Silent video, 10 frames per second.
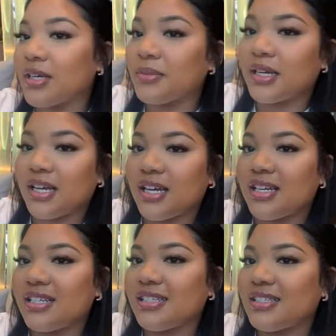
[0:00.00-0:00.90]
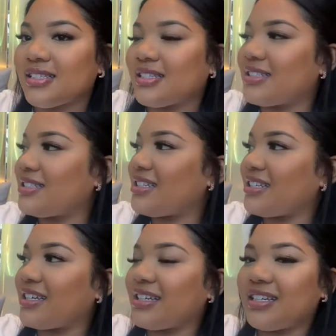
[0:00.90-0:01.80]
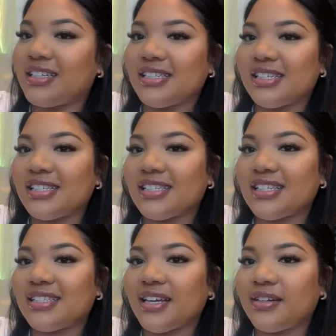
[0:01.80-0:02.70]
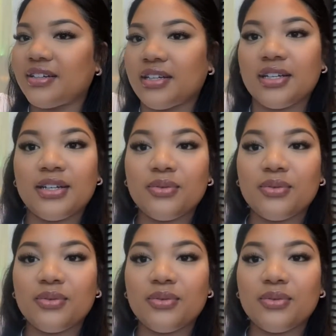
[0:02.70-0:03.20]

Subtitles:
Guys, today is Saturday.